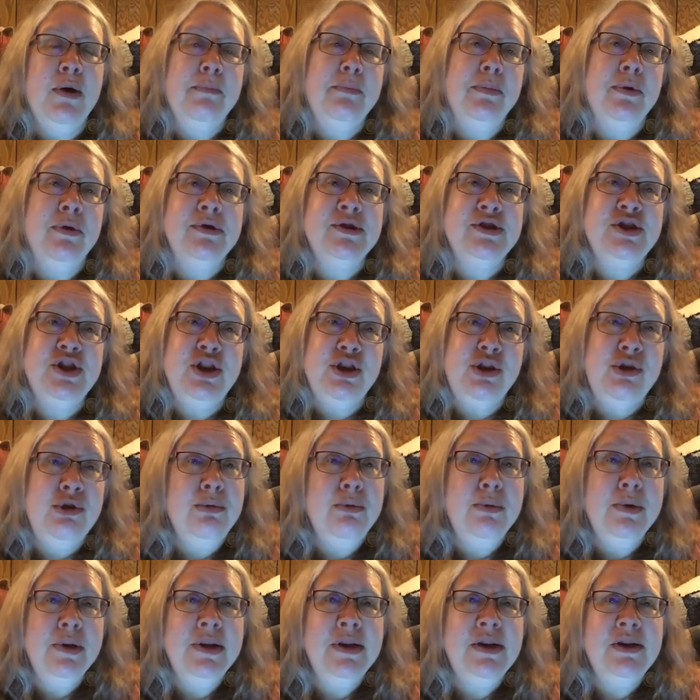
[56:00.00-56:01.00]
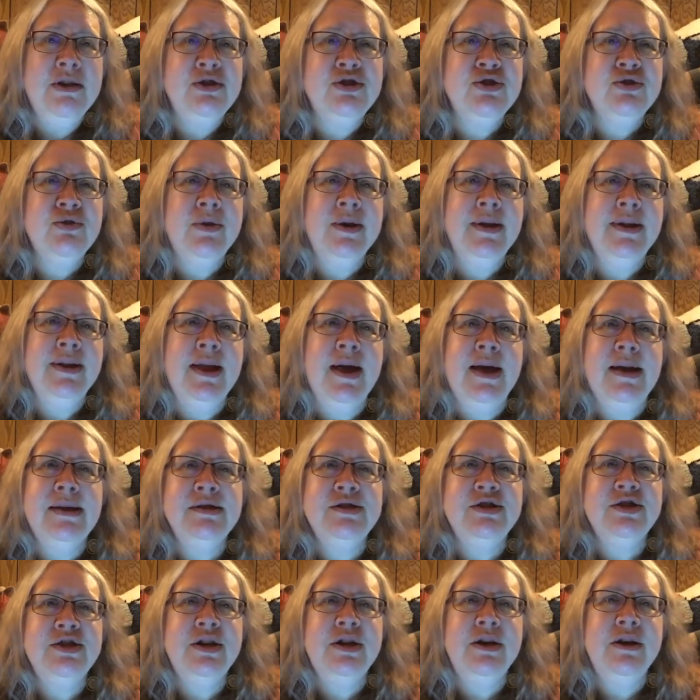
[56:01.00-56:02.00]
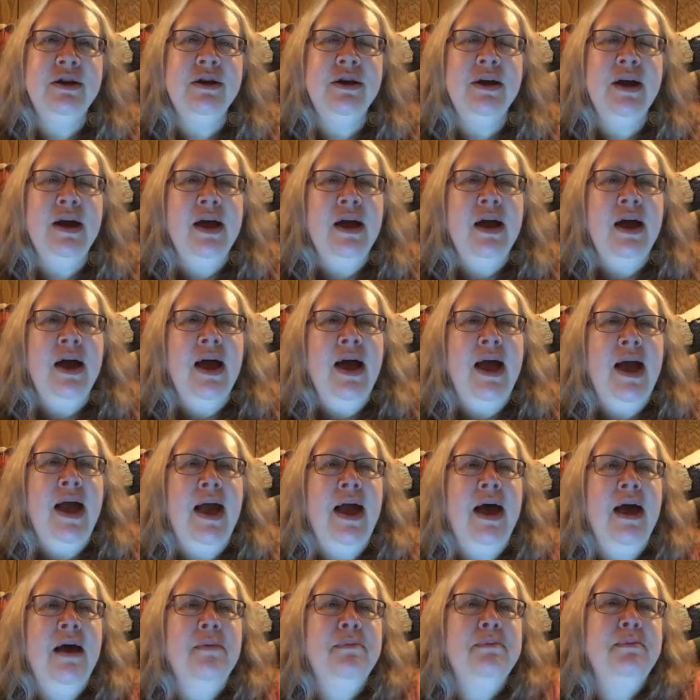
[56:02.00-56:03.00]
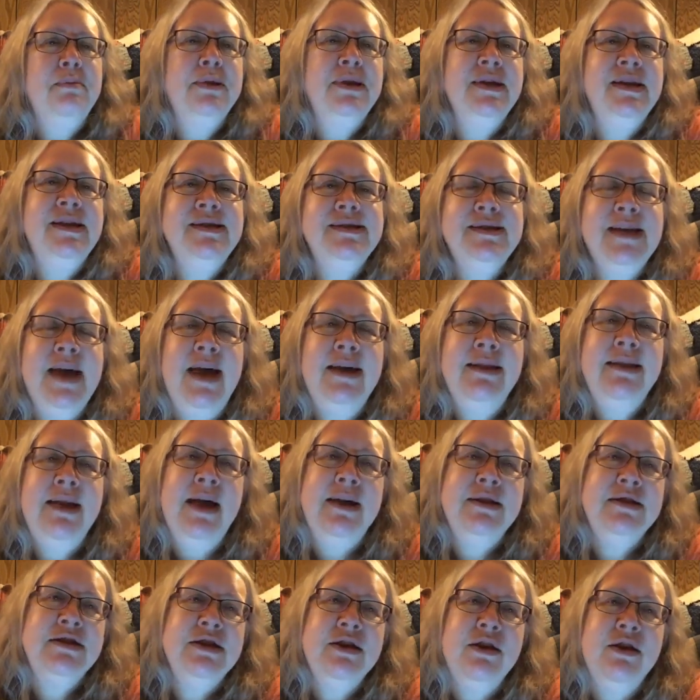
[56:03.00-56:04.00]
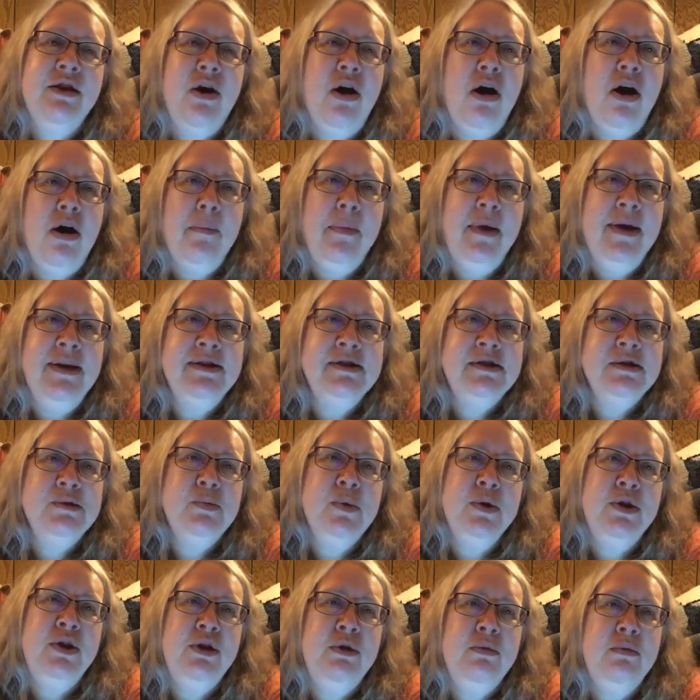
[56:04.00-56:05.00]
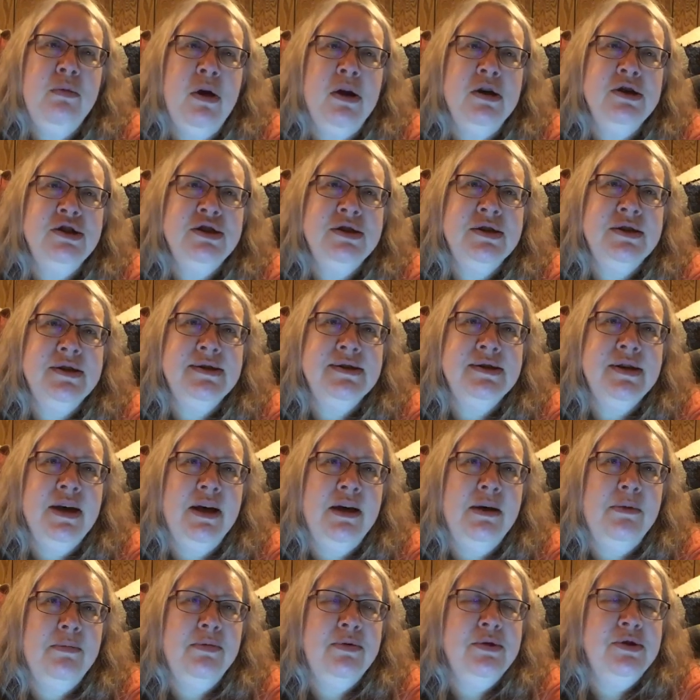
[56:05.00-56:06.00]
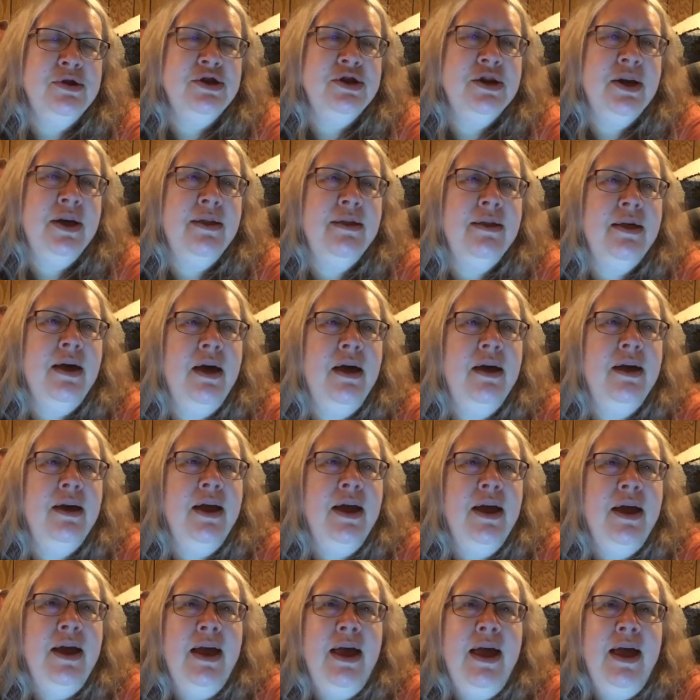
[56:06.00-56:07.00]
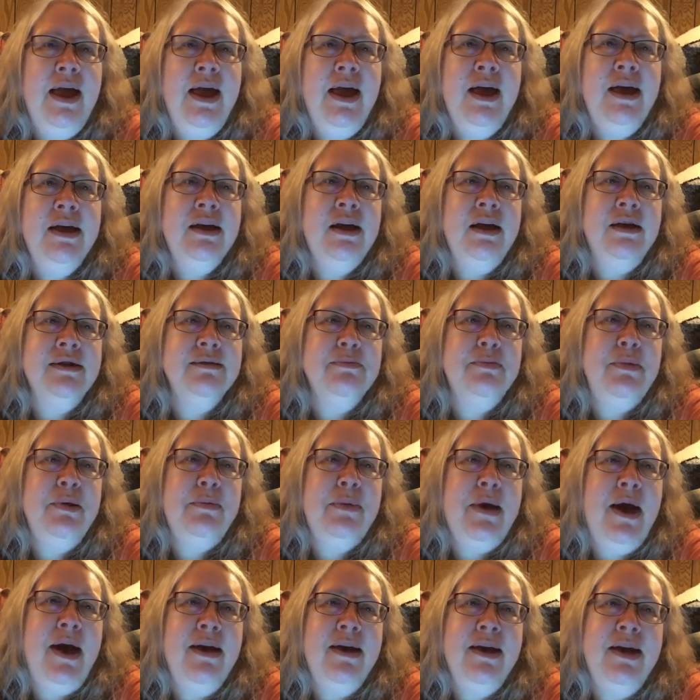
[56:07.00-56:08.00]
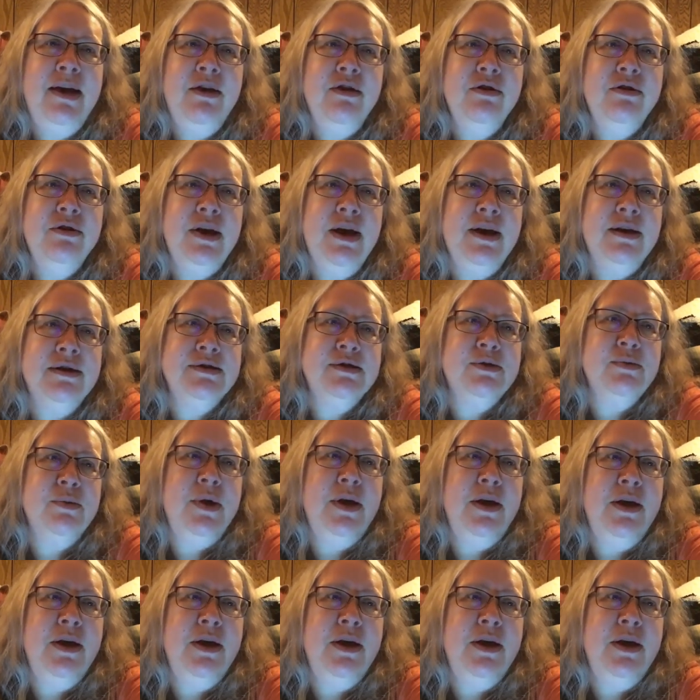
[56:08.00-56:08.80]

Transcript: um, please add that to comments when you watch this. I appreciate that. And I'll be back here next week, hopefully with no glitches. Thanks.